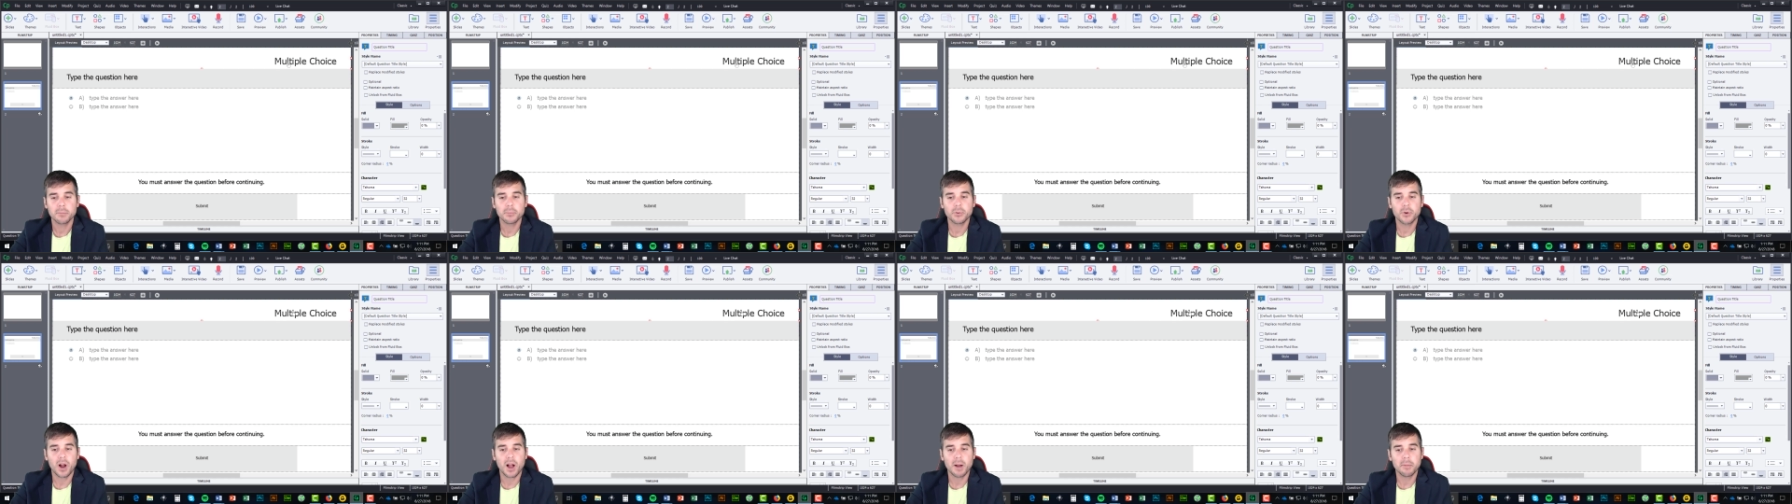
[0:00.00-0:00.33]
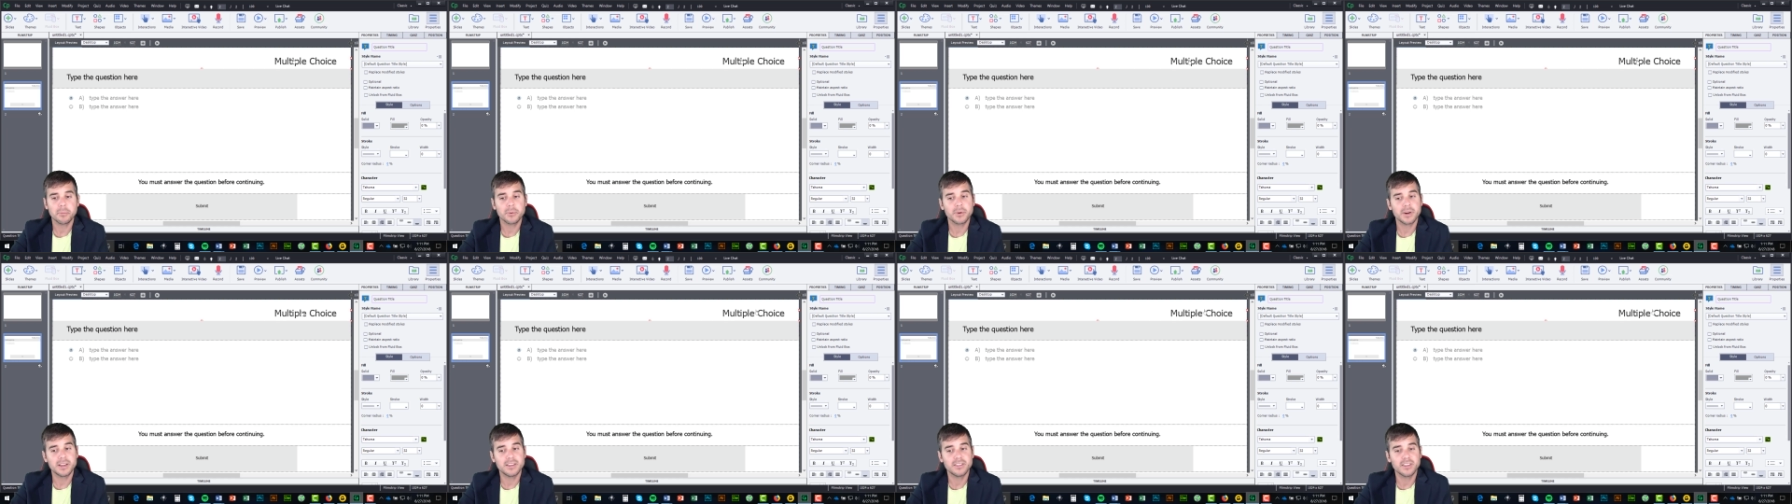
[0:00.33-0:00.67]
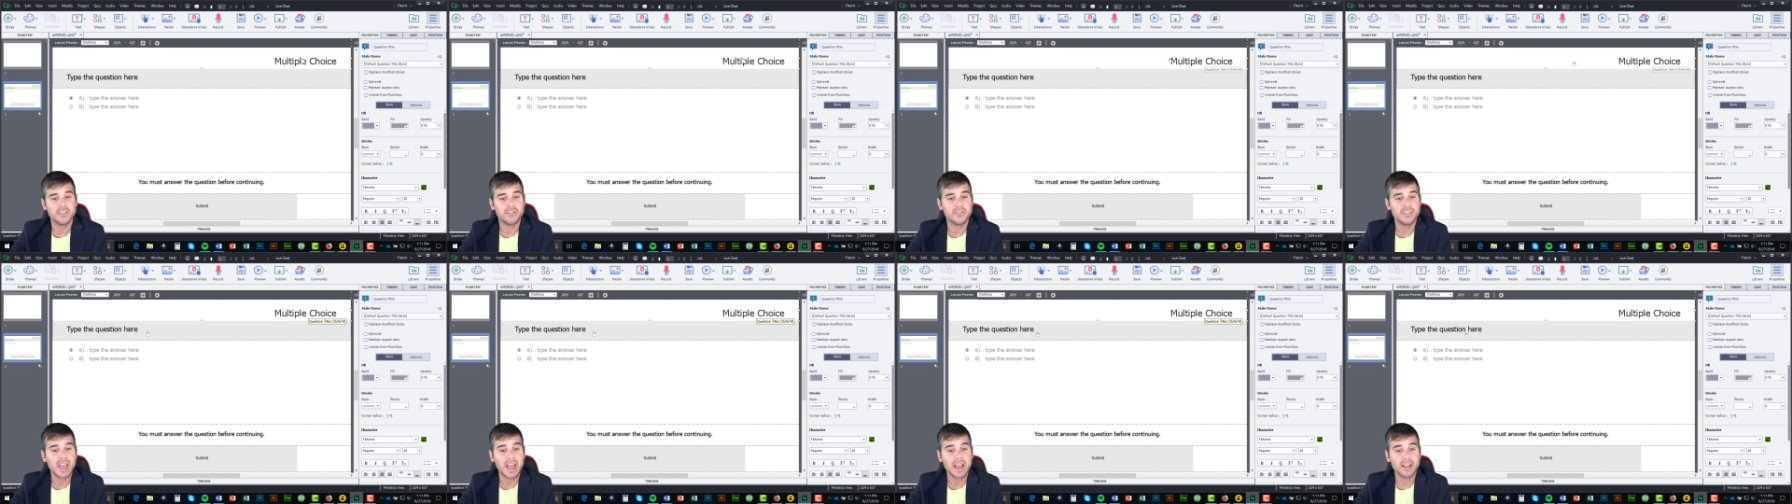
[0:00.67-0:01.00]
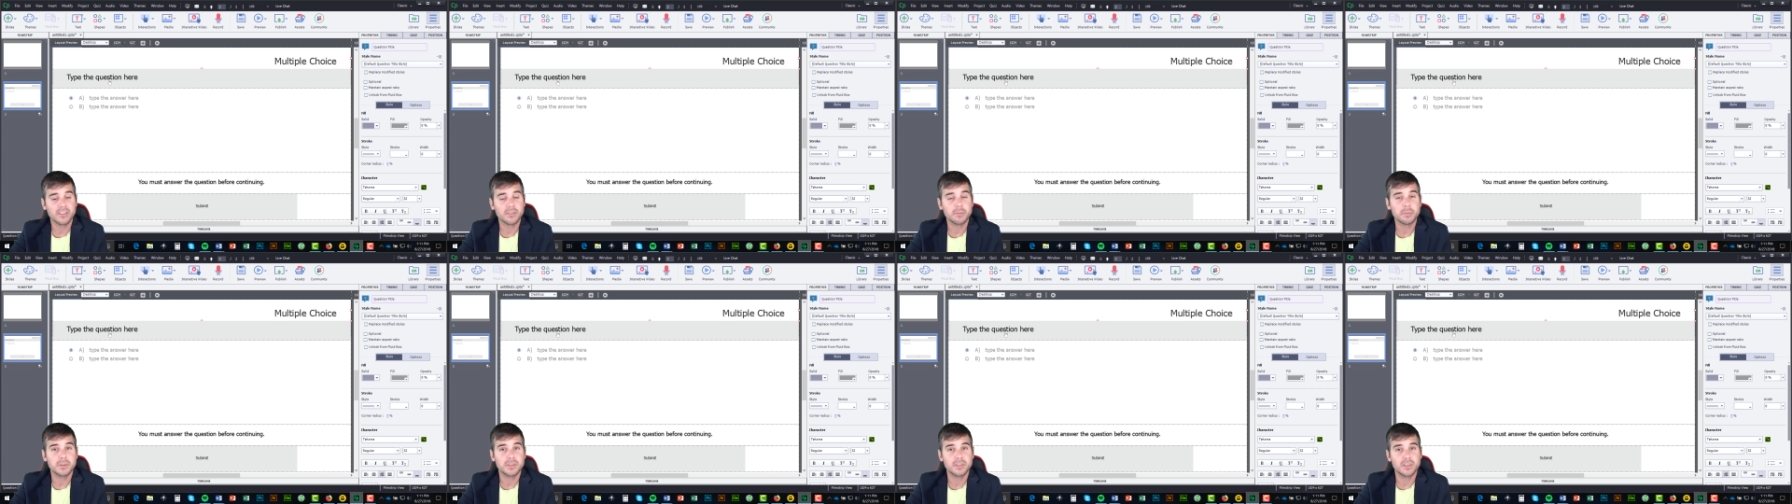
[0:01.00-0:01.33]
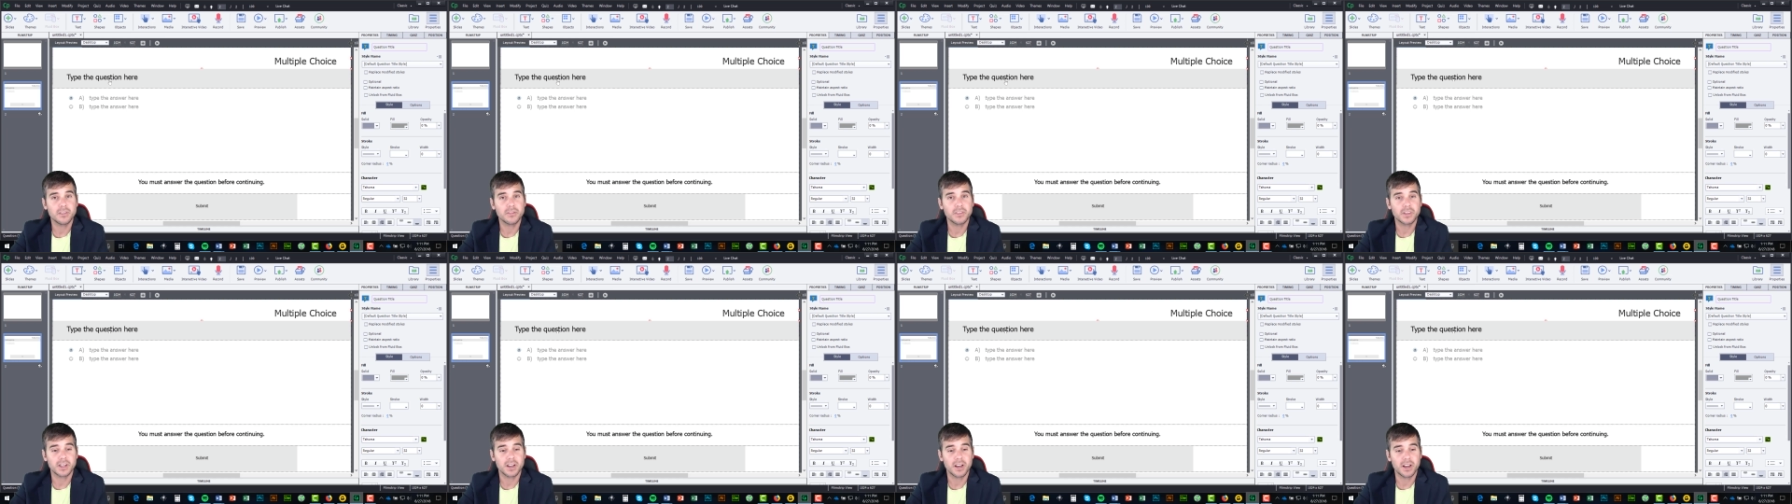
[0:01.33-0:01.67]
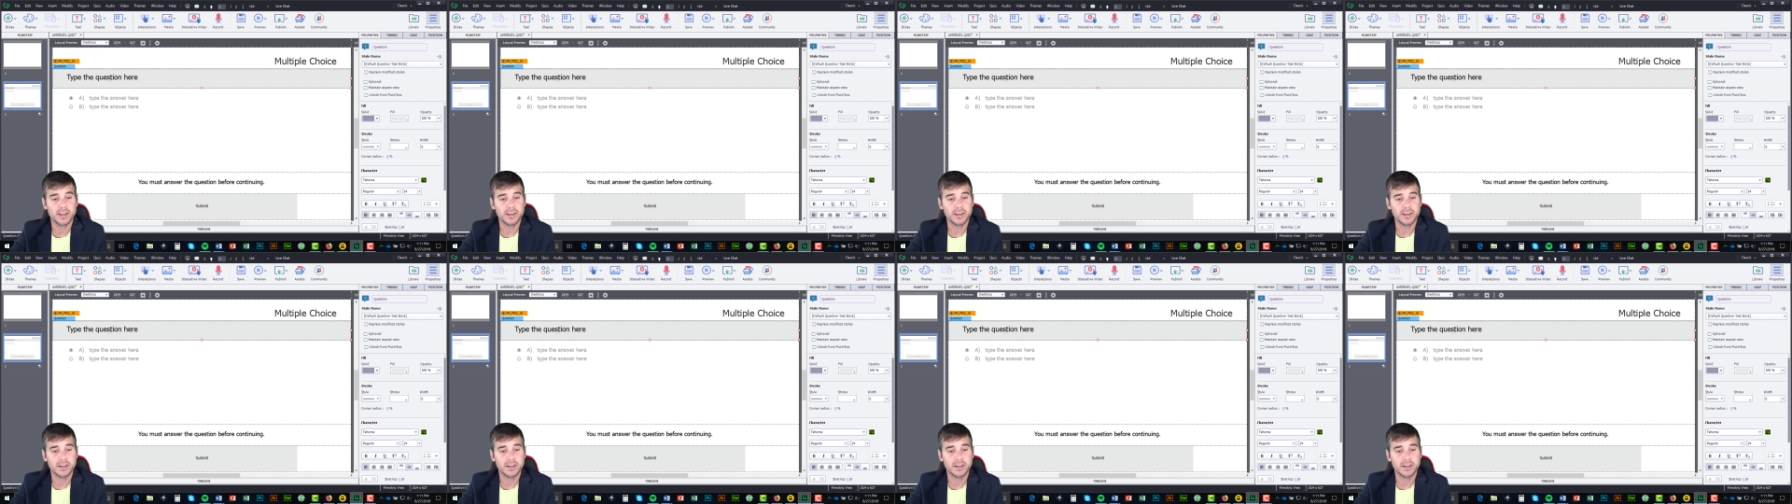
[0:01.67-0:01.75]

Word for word: properties of that specific